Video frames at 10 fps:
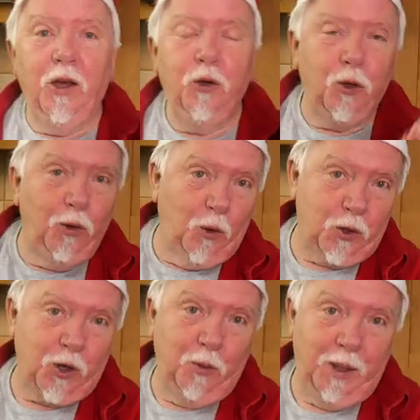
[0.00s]
You could
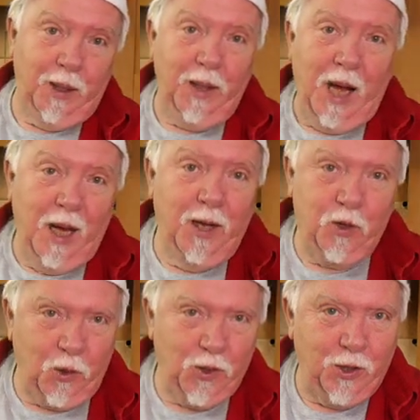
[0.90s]
also buy
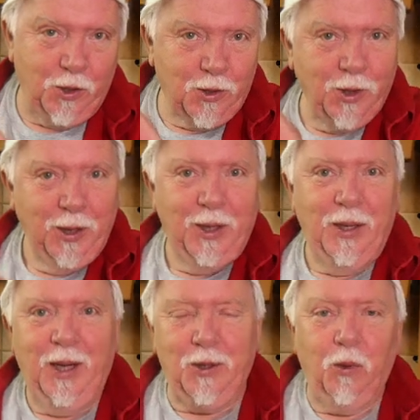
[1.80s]
sausages,
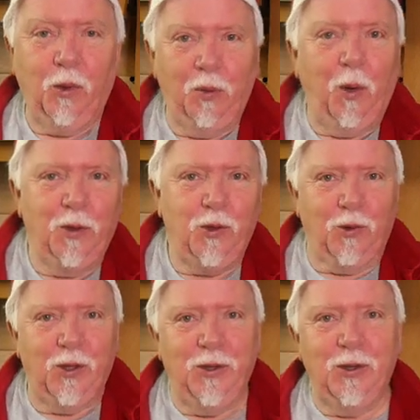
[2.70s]
actual proper
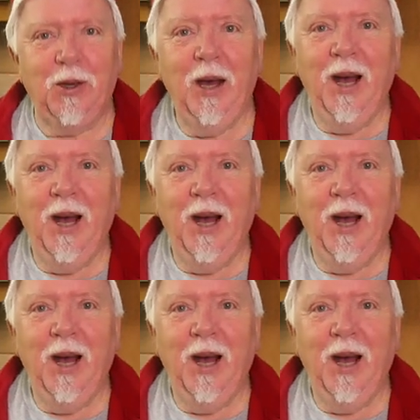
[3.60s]
sausages,